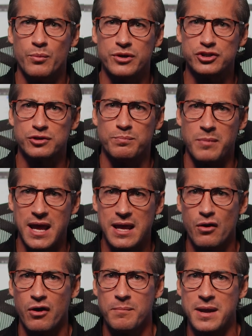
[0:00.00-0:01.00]
which
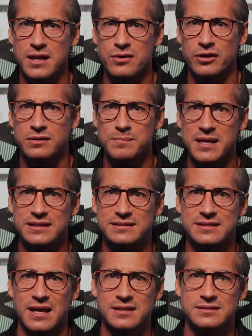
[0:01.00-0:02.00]
may or may not make
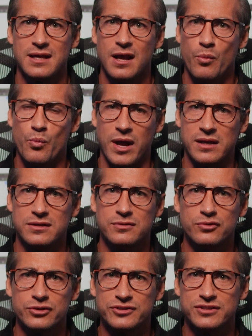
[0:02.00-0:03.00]
sense when
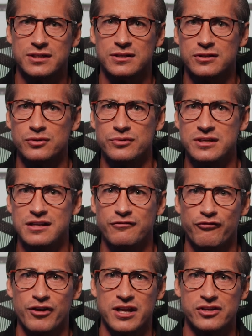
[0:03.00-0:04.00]
you consider unique
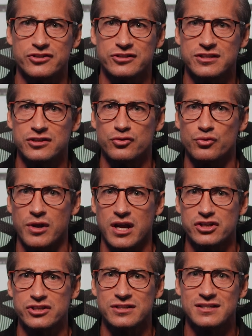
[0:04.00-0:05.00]
financial
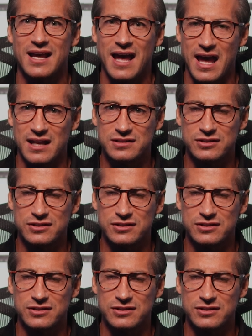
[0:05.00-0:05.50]
situations and